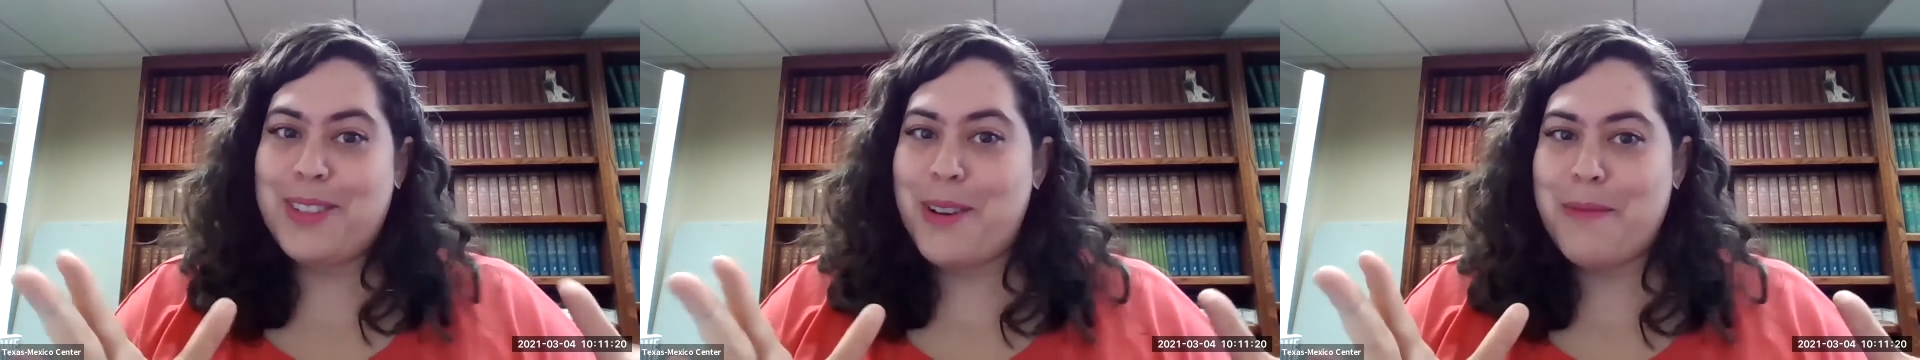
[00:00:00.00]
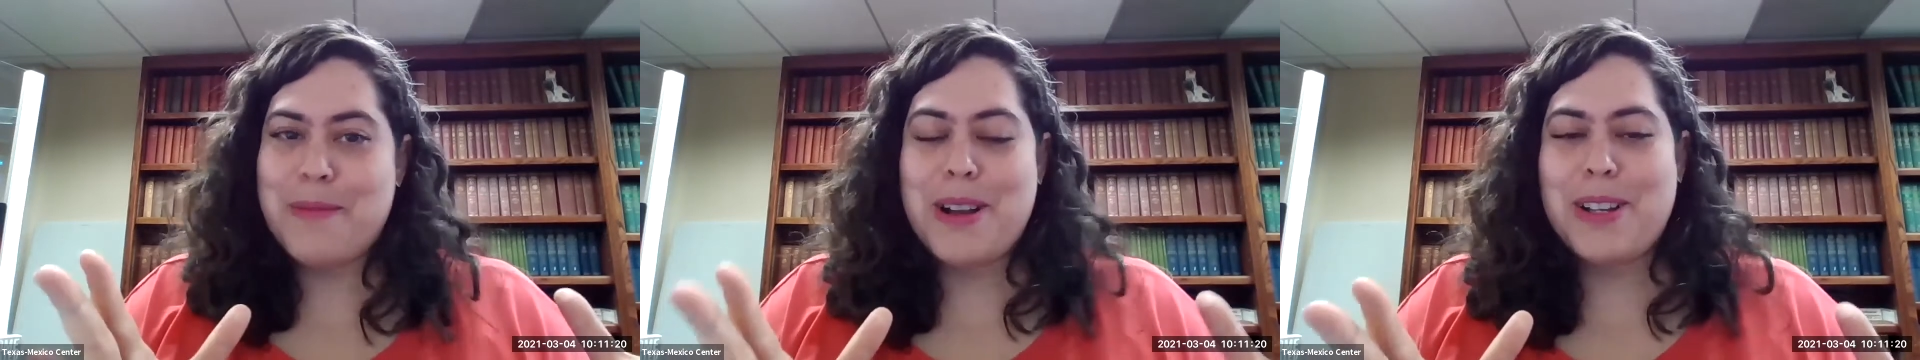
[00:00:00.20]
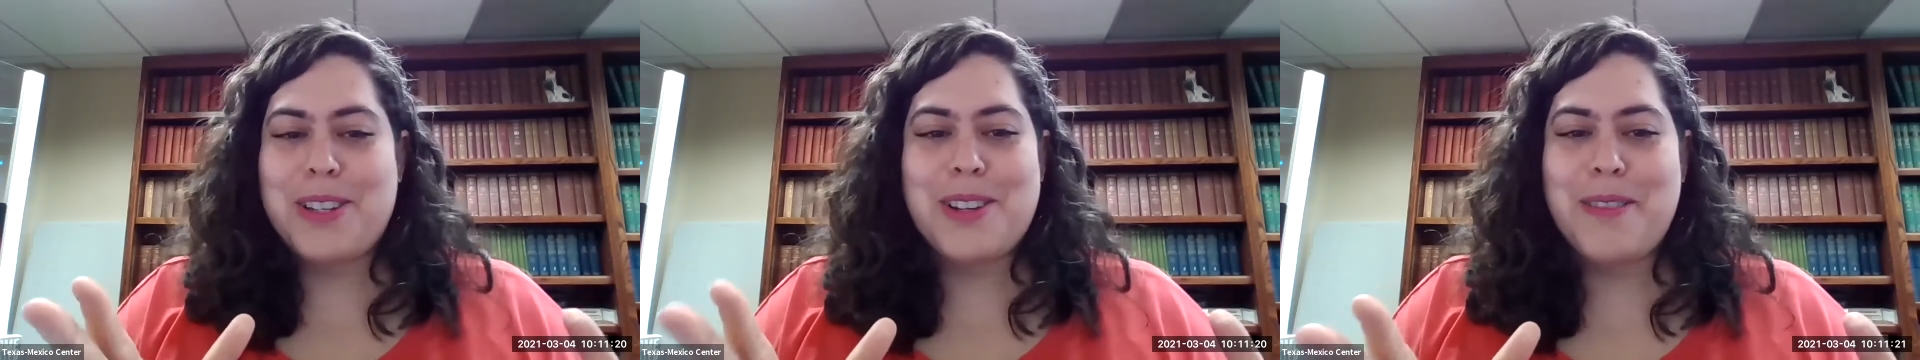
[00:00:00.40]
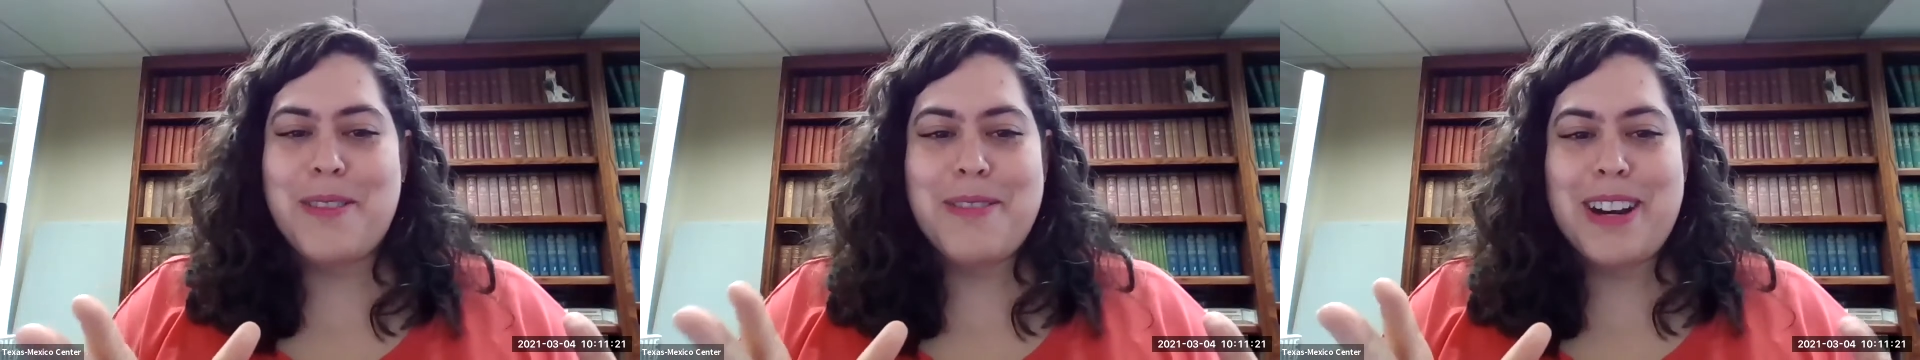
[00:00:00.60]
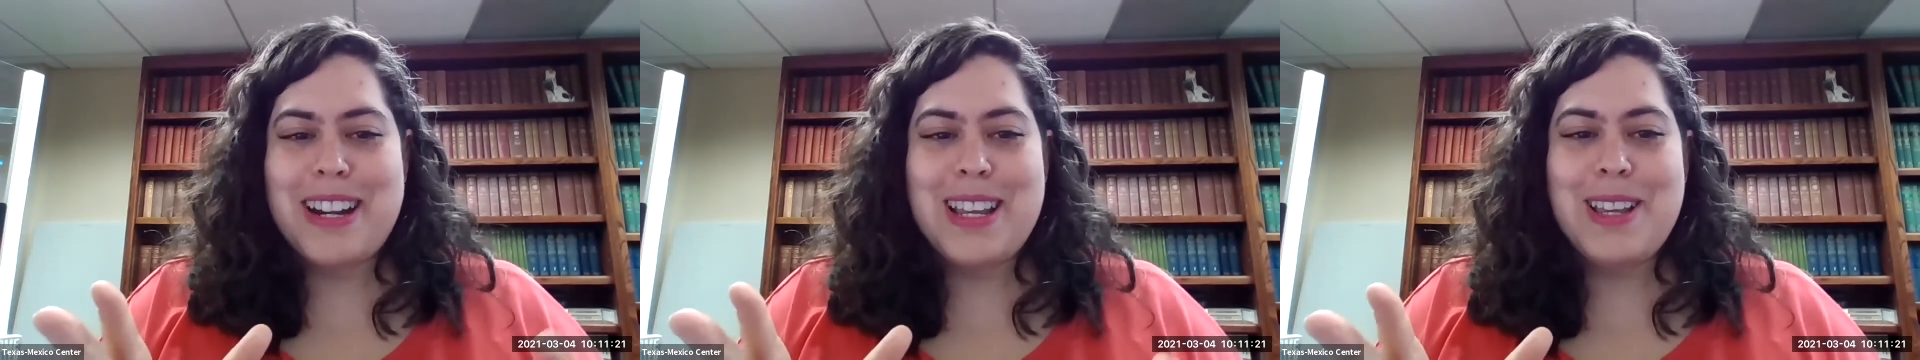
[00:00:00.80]
so much
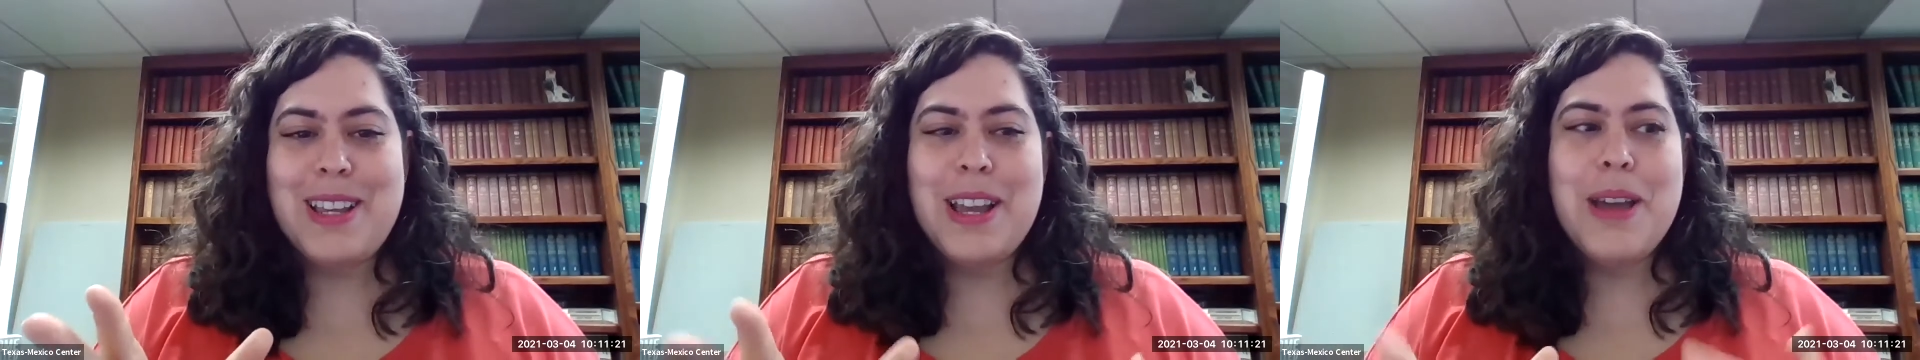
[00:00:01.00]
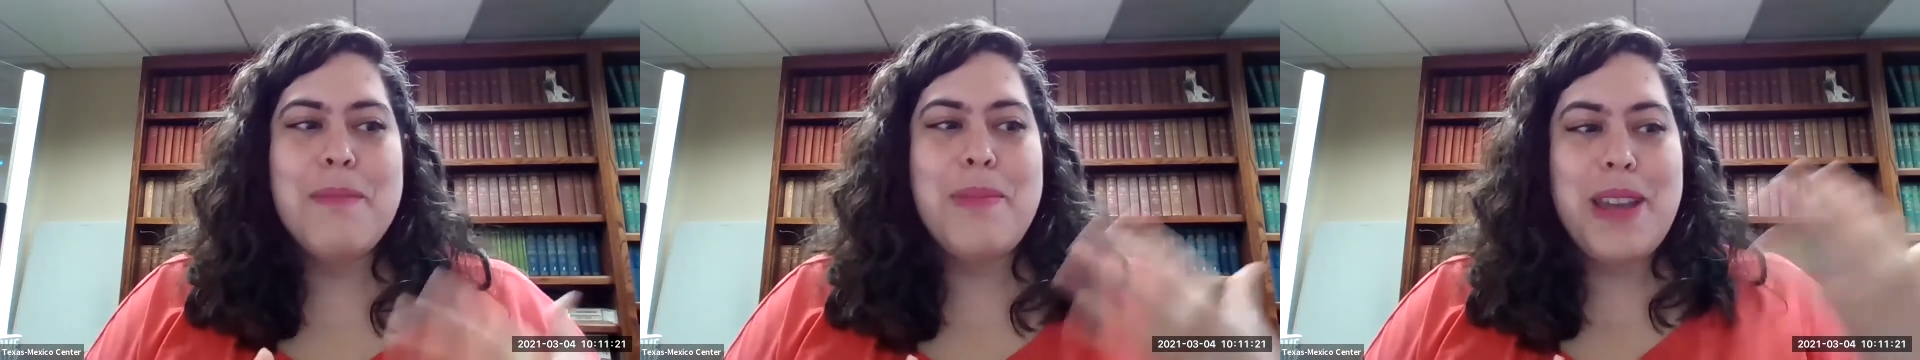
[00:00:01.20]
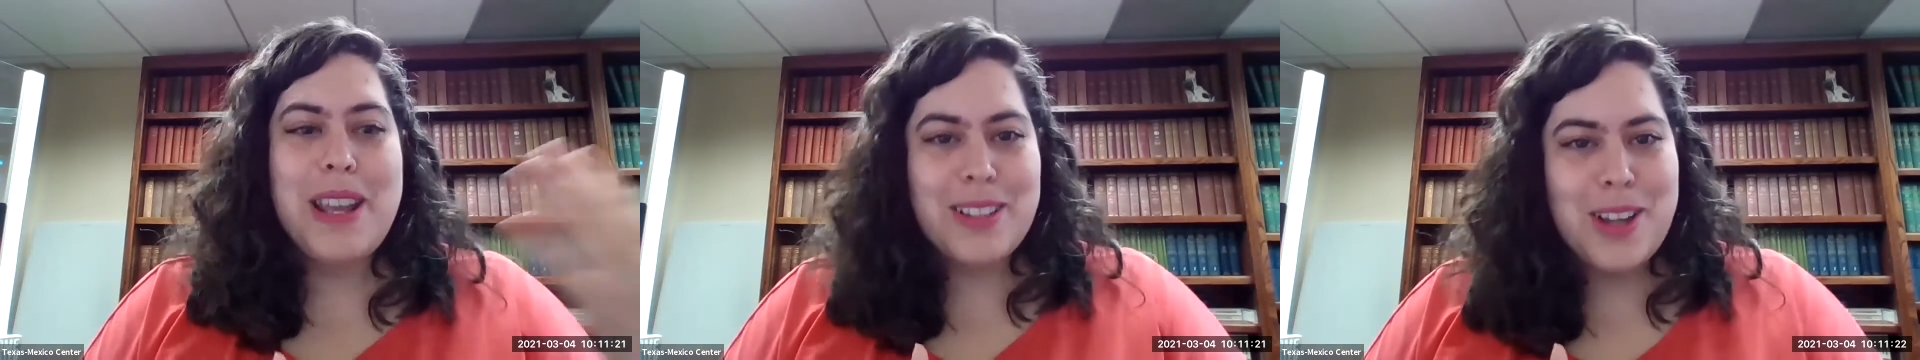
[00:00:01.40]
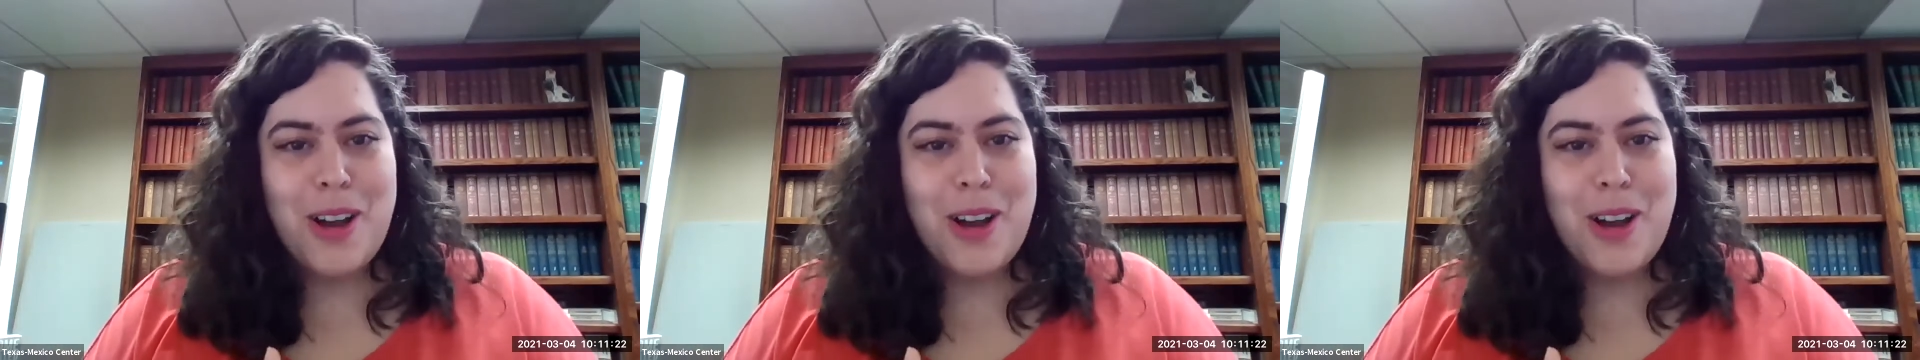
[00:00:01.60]
already being